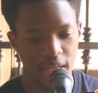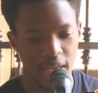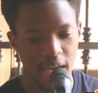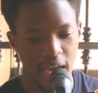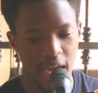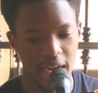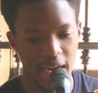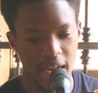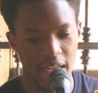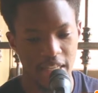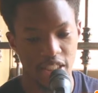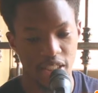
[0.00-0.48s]

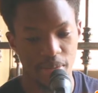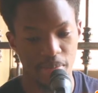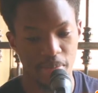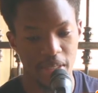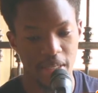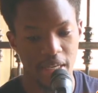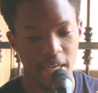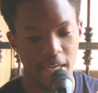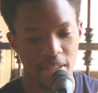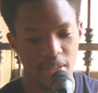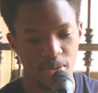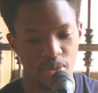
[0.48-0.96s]
And as he
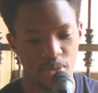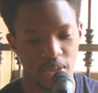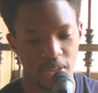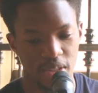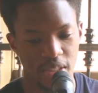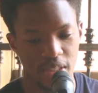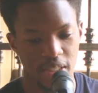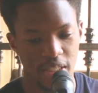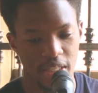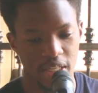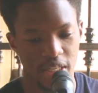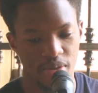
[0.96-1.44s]
began to
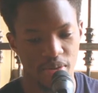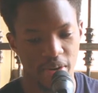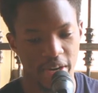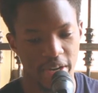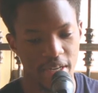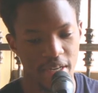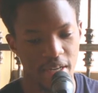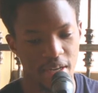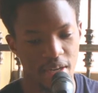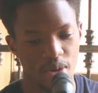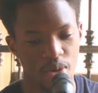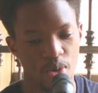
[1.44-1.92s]
sink, he
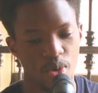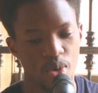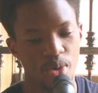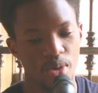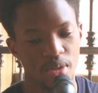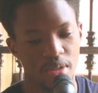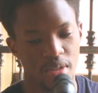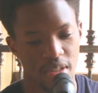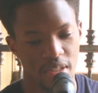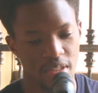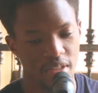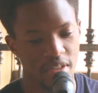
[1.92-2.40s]
cried out,
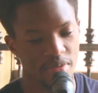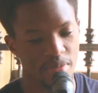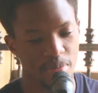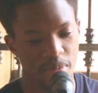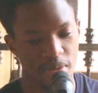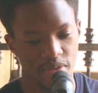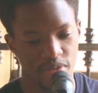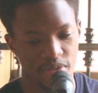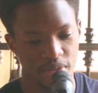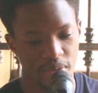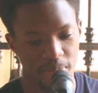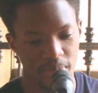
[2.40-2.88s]
Lord, save me
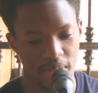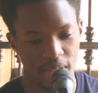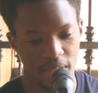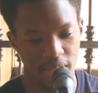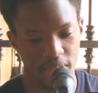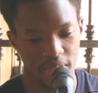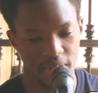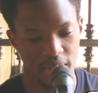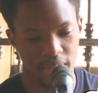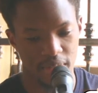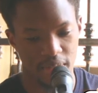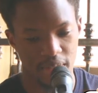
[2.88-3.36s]
from
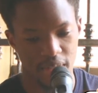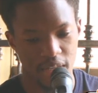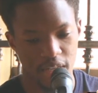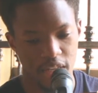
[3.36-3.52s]
death.